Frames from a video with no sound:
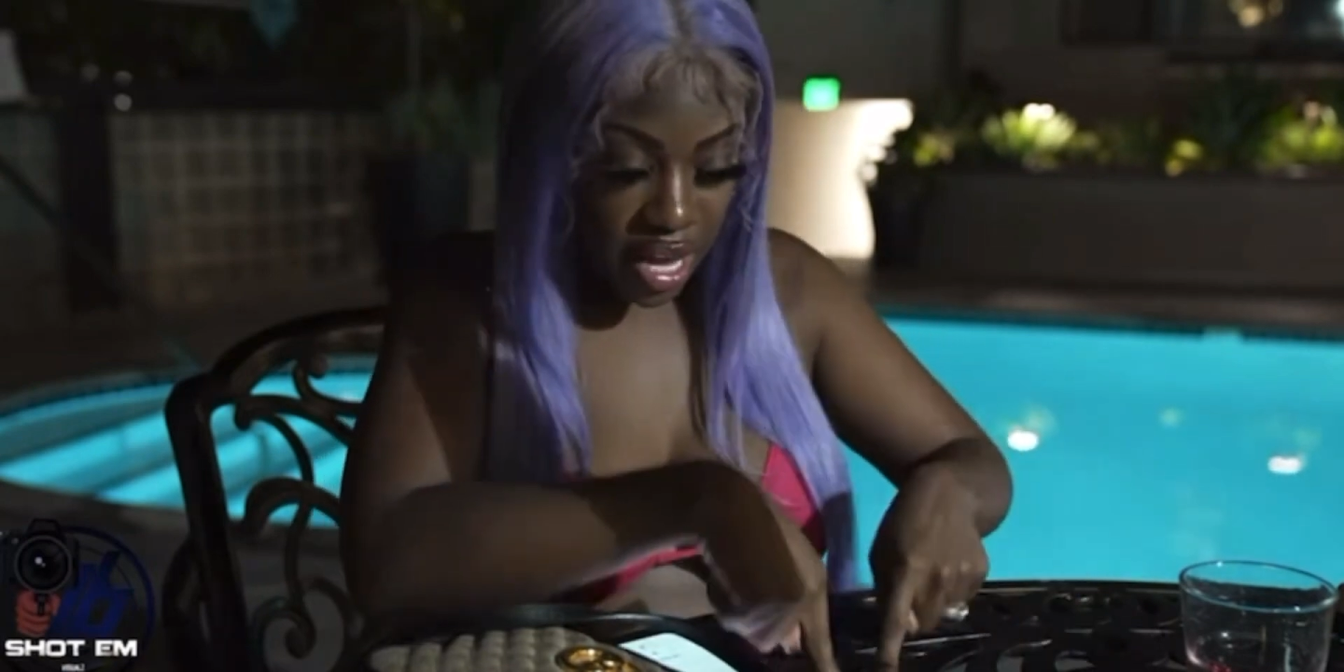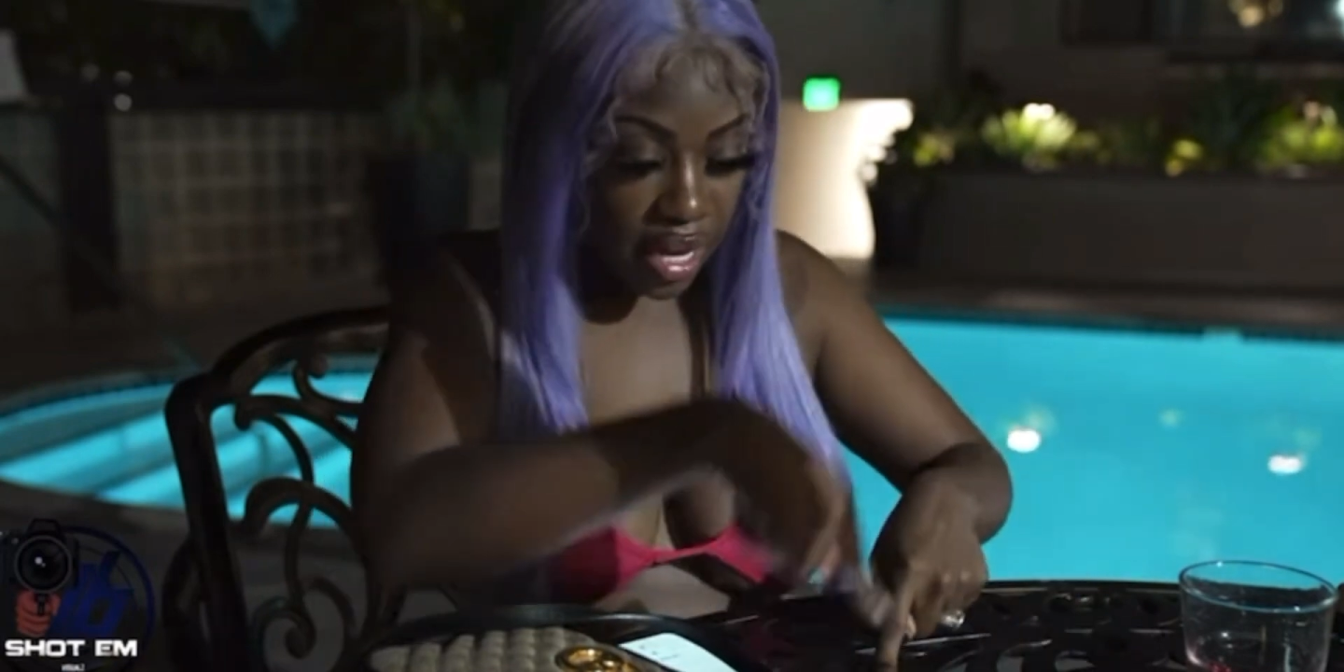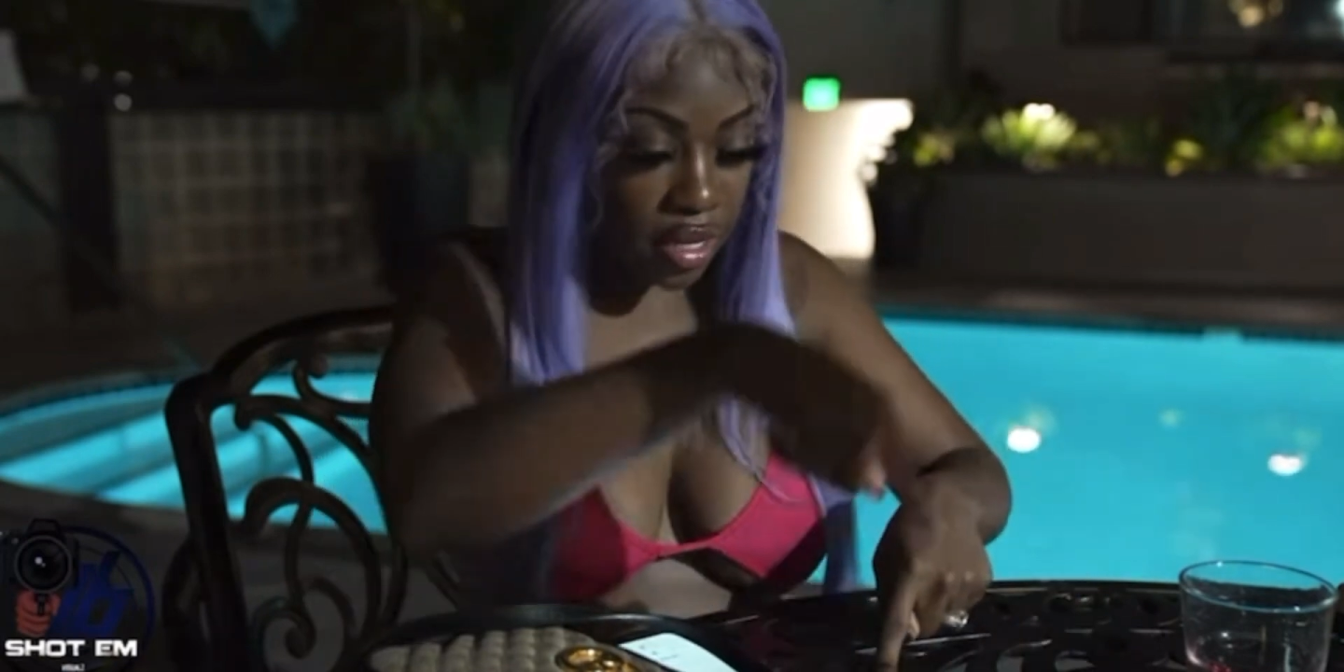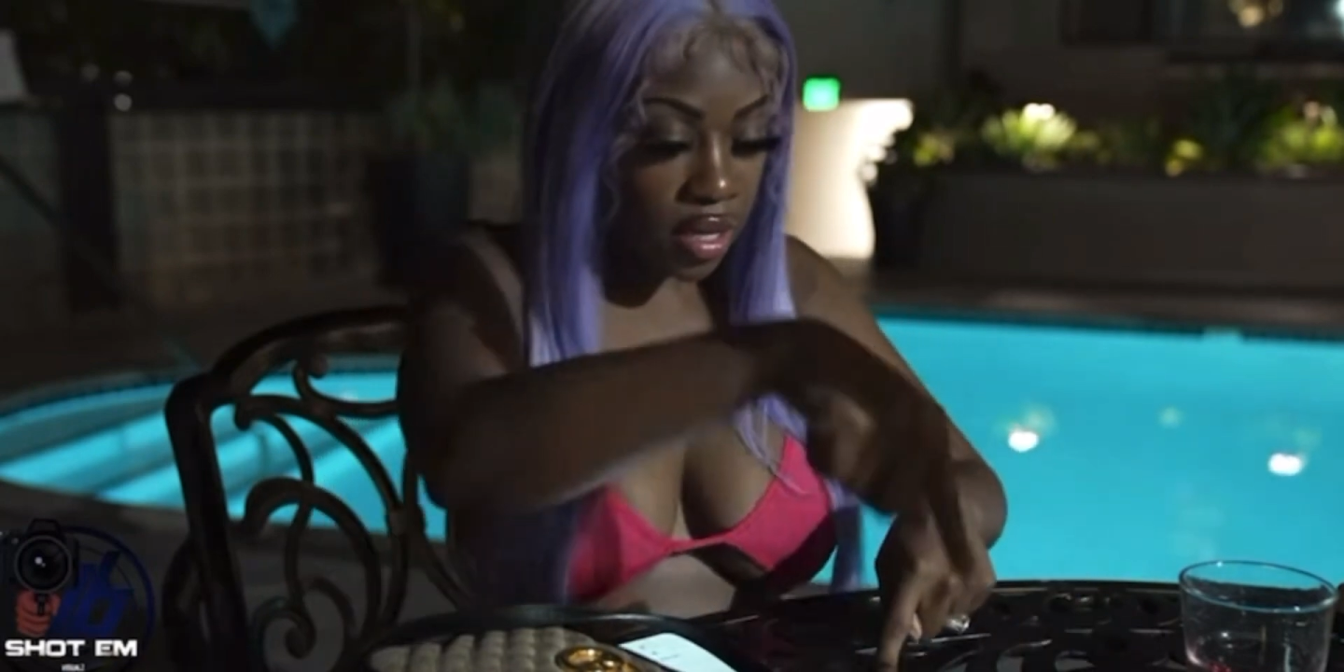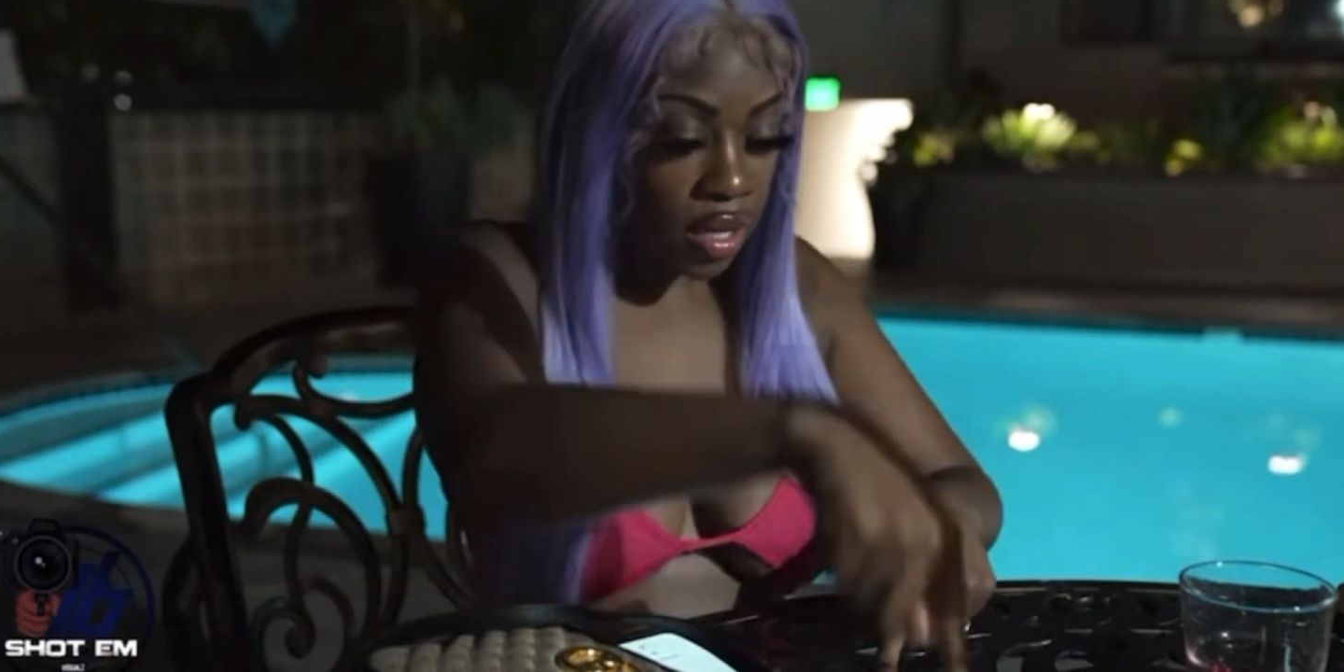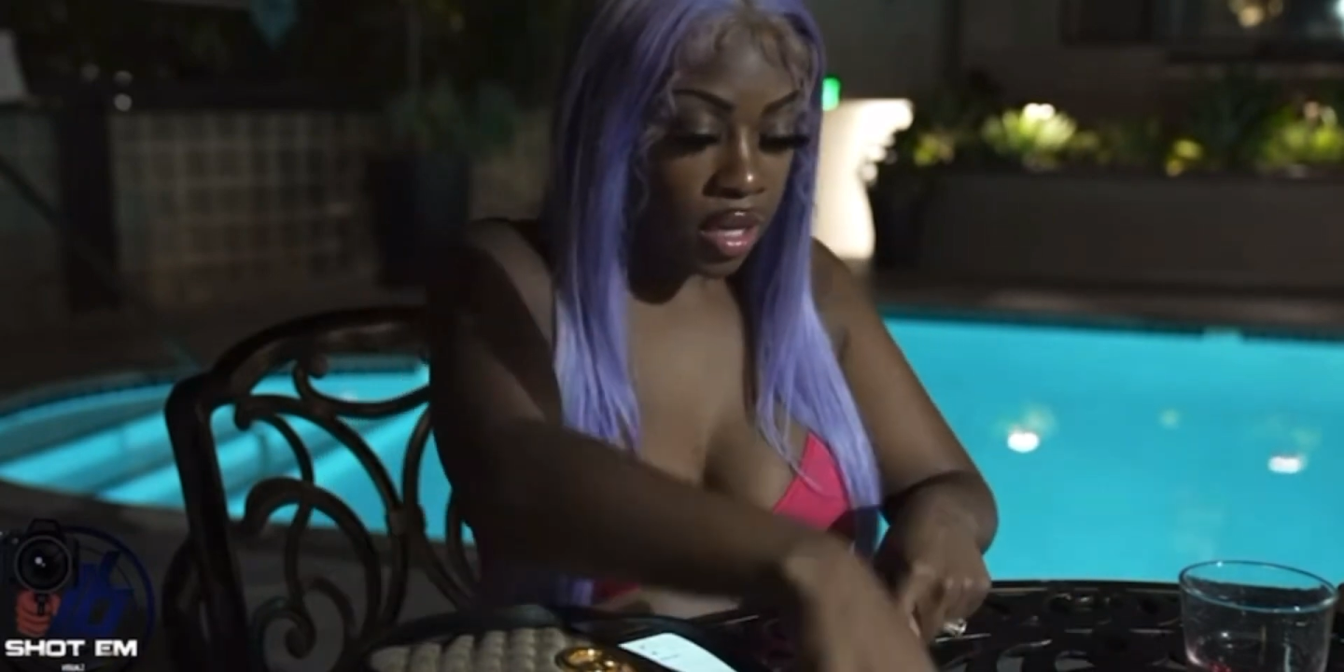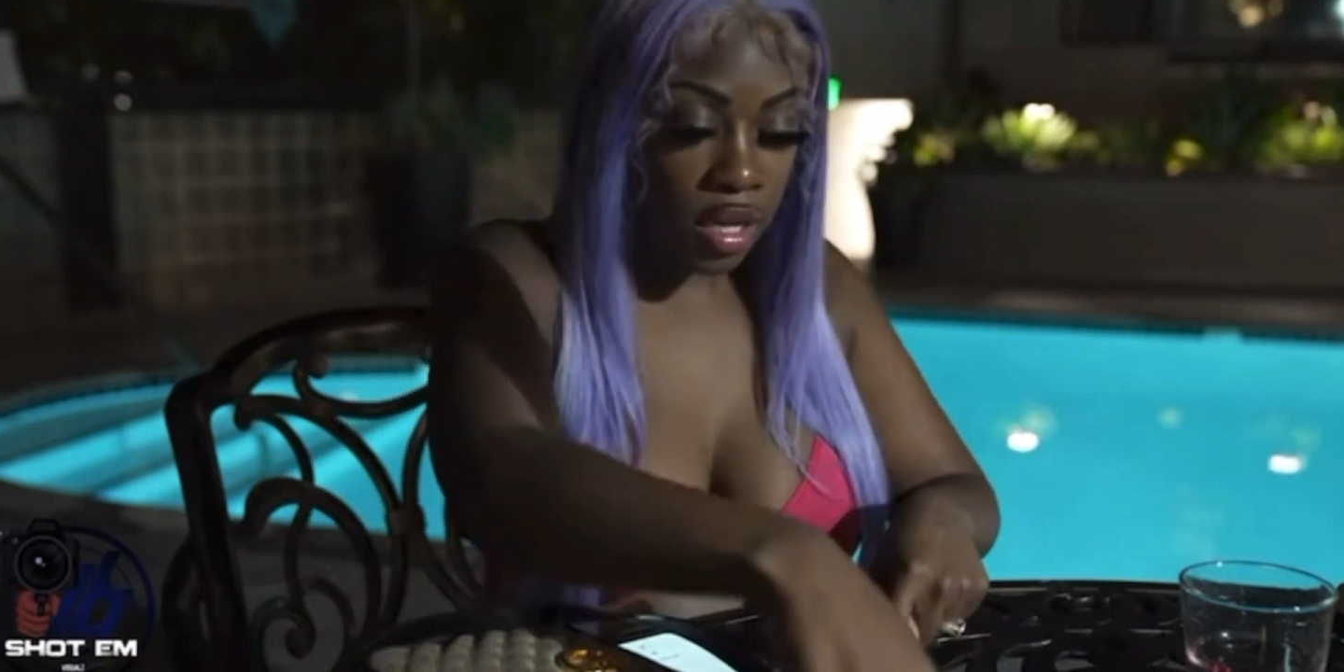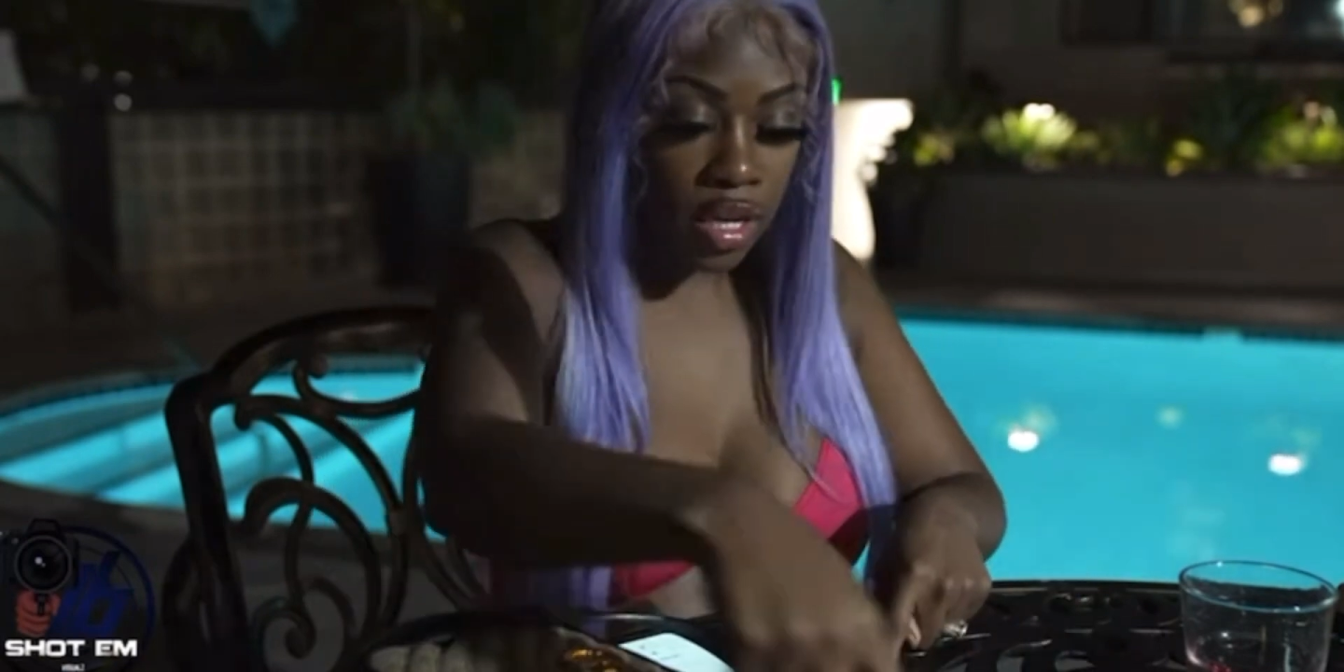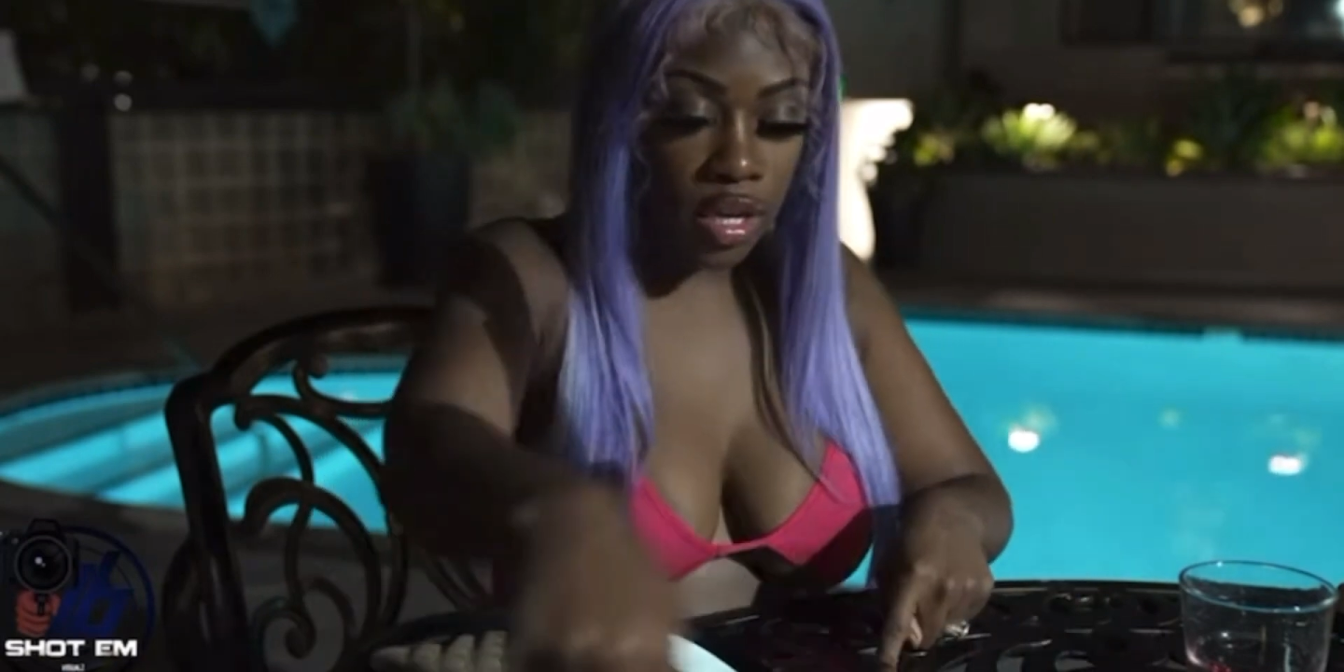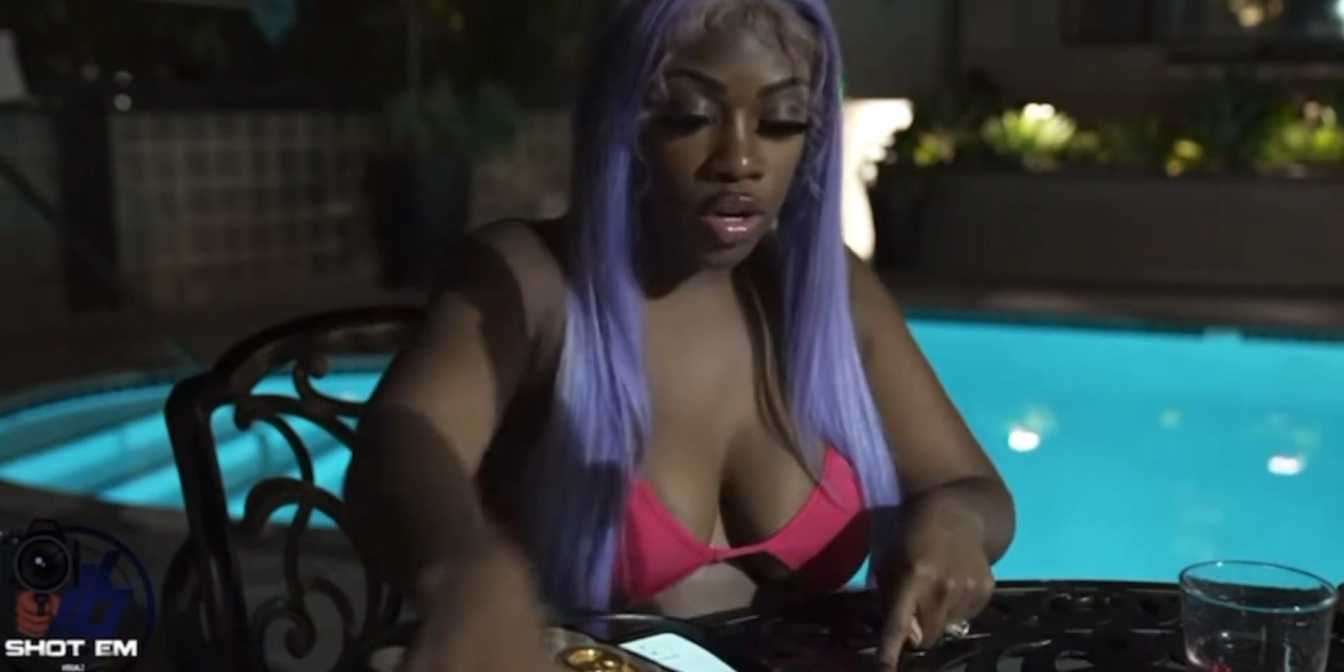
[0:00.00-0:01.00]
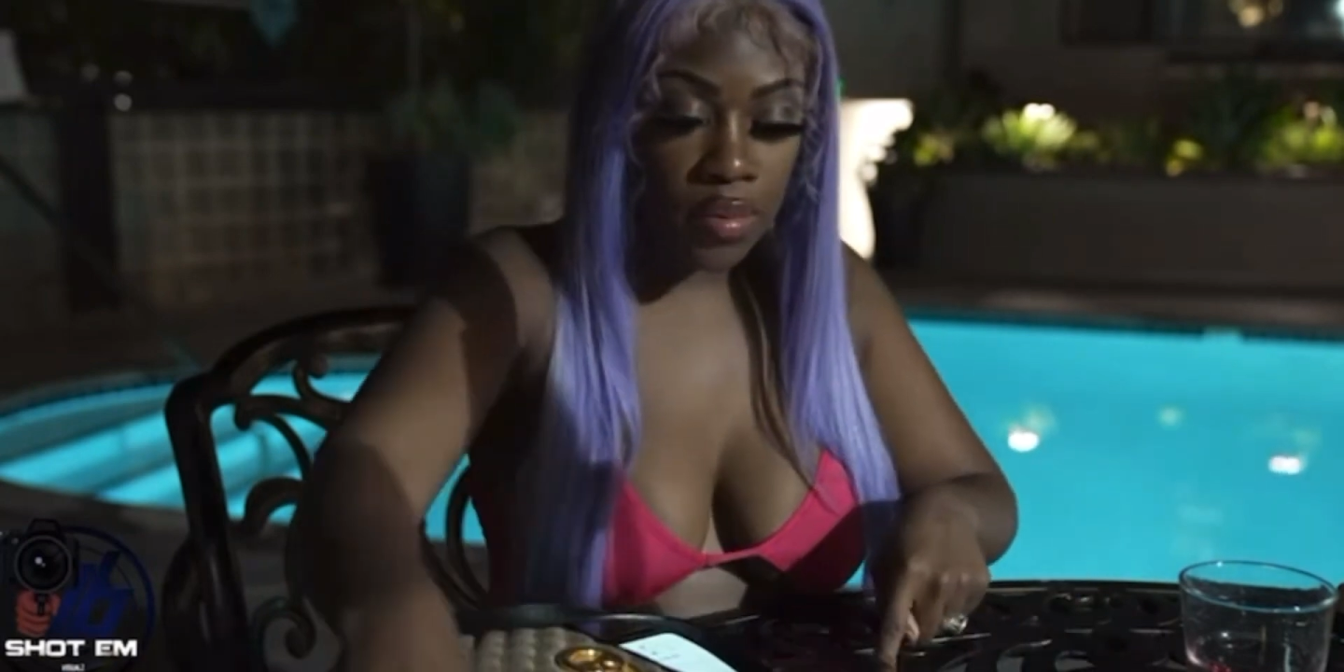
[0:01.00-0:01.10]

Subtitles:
I could, you